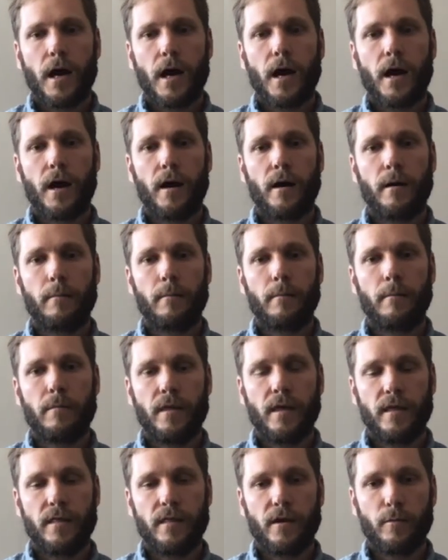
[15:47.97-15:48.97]
um,
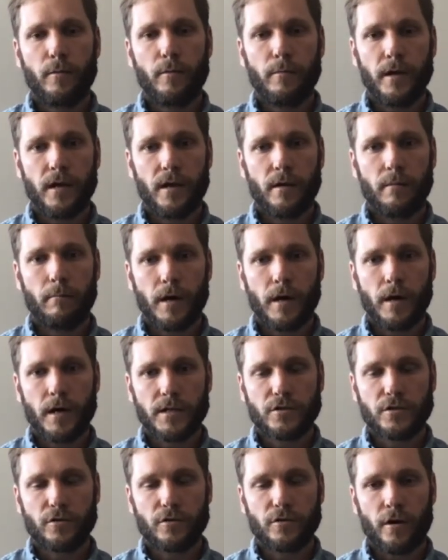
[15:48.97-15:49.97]
then they'll be in a
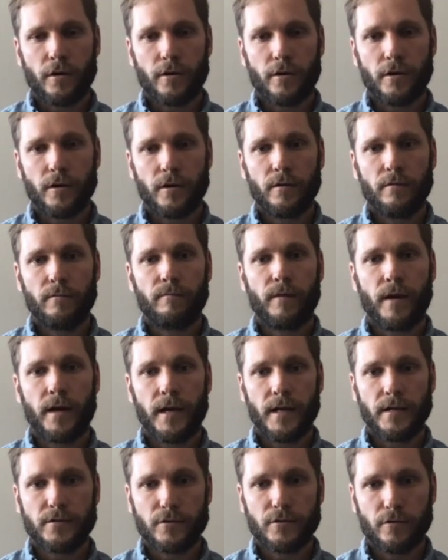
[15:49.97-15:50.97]
much stronger
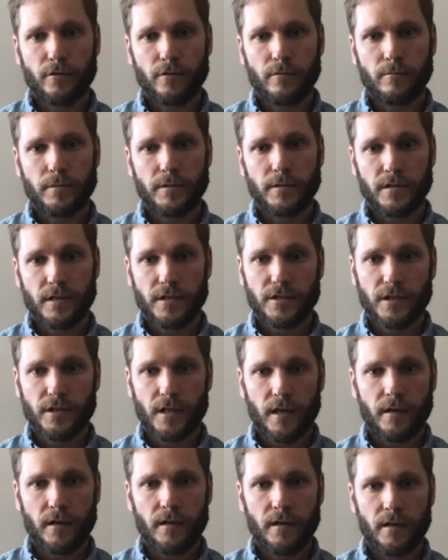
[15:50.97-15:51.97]
financial
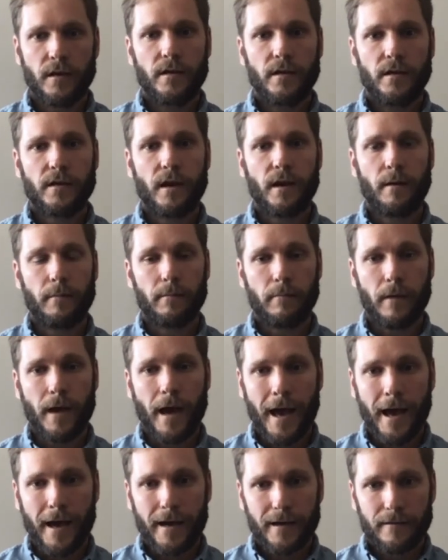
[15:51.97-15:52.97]
position coming
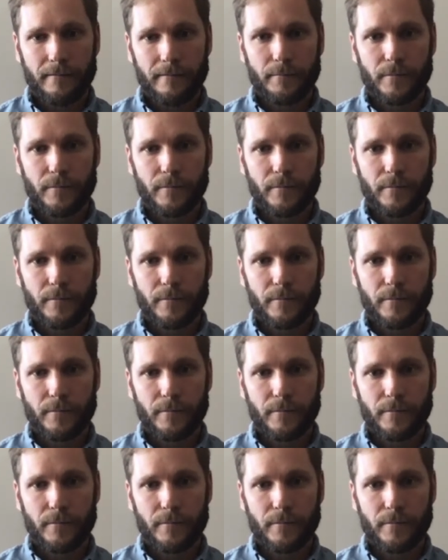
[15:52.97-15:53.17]
back,